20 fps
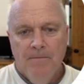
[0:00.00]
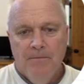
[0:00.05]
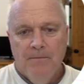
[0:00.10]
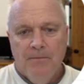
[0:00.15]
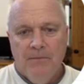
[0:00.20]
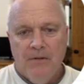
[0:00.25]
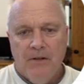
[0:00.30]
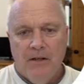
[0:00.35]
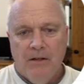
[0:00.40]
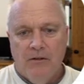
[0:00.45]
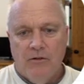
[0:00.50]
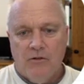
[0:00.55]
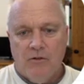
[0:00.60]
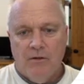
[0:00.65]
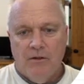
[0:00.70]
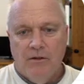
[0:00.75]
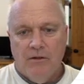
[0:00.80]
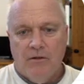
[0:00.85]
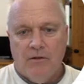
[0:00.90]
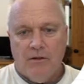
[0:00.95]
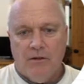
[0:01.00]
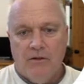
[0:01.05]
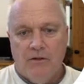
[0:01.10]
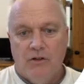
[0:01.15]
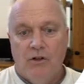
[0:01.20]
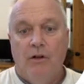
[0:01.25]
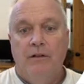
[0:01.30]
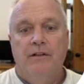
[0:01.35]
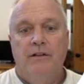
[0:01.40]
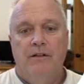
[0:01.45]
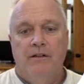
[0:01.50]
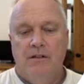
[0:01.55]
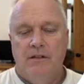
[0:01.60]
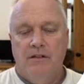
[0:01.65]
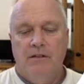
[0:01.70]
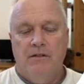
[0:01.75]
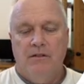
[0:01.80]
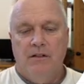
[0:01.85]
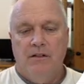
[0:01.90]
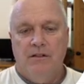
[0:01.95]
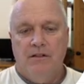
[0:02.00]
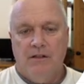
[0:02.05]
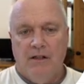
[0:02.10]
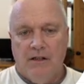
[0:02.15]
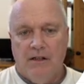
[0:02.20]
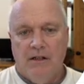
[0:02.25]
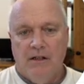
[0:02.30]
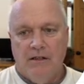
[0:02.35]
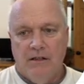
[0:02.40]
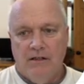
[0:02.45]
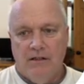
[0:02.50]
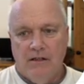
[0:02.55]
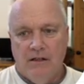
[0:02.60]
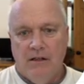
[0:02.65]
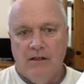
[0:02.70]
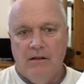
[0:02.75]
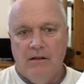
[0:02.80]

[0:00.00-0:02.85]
and your consultant is syncing these in.